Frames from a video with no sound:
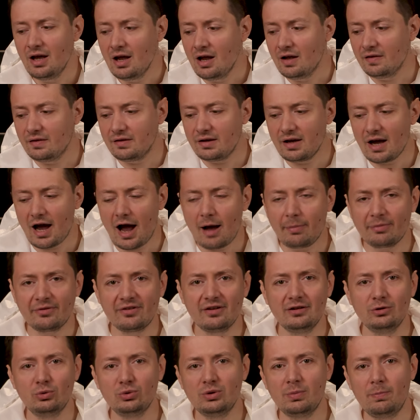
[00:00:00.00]
the
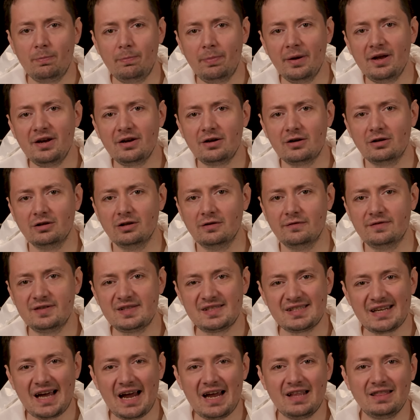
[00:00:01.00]
absolute pinnacle of
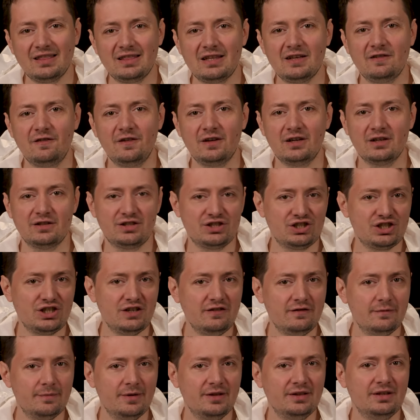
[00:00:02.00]
scientific
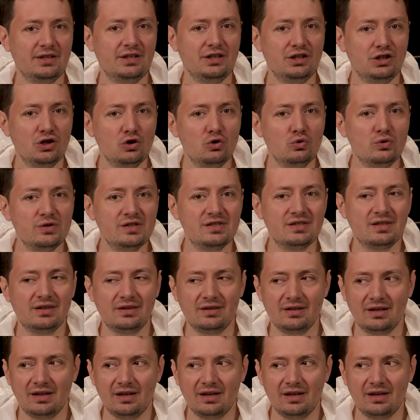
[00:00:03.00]
achievement used to